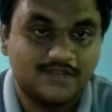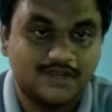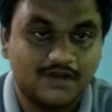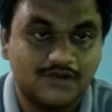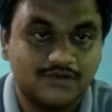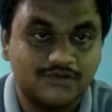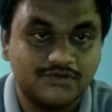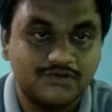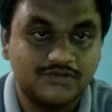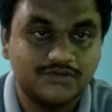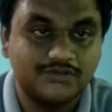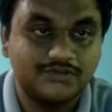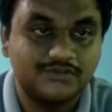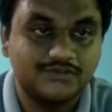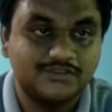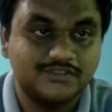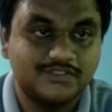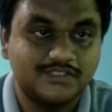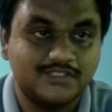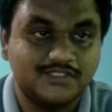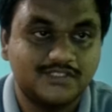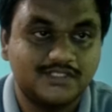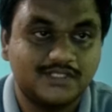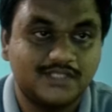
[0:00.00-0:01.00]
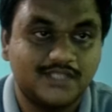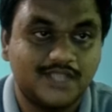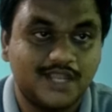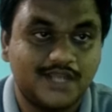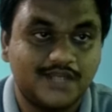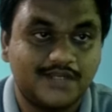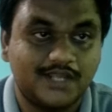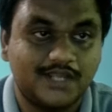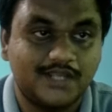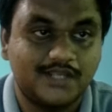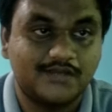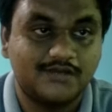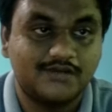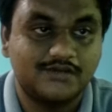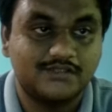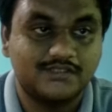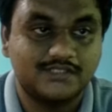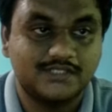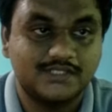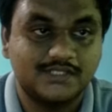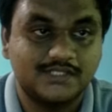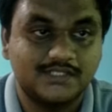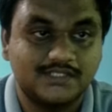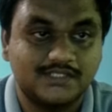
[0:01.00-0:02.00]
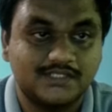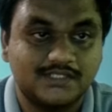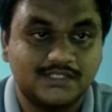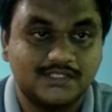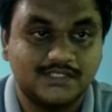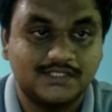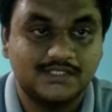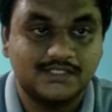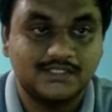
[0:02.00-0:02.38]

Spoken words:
How to use this React icons is